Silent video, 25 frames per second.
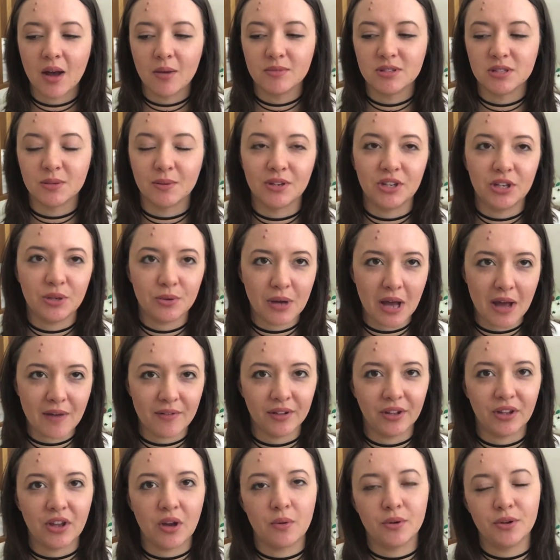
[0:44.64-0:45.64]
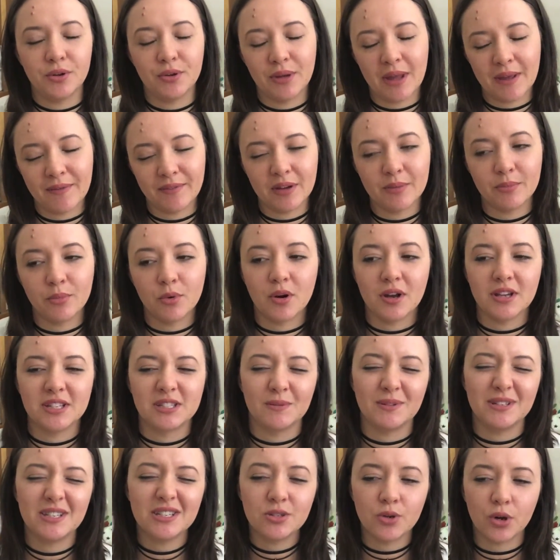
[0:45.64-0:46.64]
So we knew we were having a girl and you were having a boy.
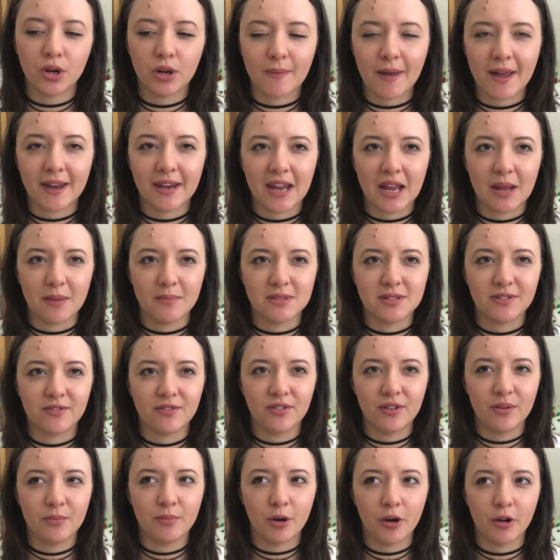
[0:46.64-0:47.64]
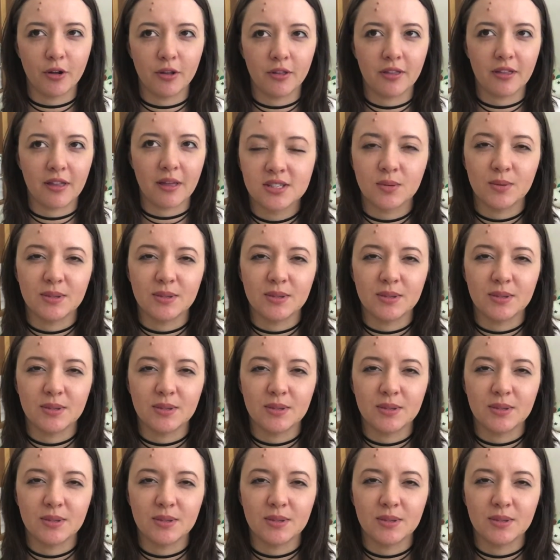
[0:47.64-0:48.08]
So we did talk about names for both.